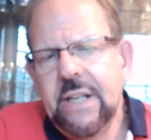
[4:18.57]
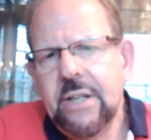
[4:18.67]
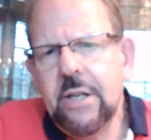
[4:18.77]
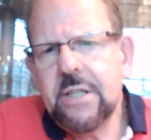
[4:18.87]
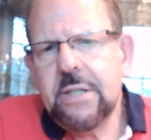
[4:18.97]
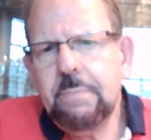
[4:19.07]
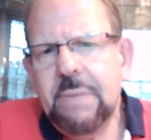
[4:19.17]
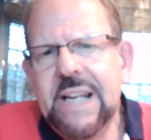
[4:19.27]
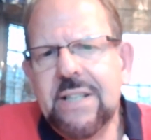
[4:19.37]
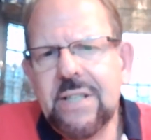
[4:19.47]
that
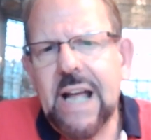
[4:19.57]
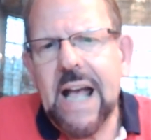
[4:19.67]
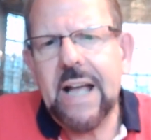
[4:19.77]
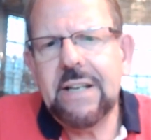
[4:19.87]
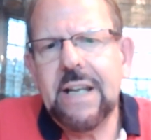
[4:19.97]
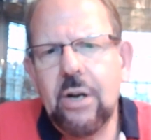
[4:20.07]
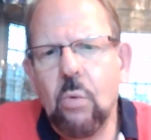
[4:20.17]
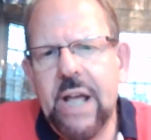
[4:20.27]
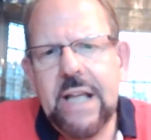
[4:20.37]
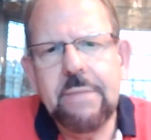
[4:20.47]
Peter had, in a
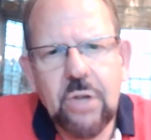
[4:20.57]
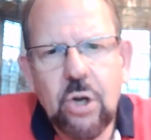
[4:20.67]
way,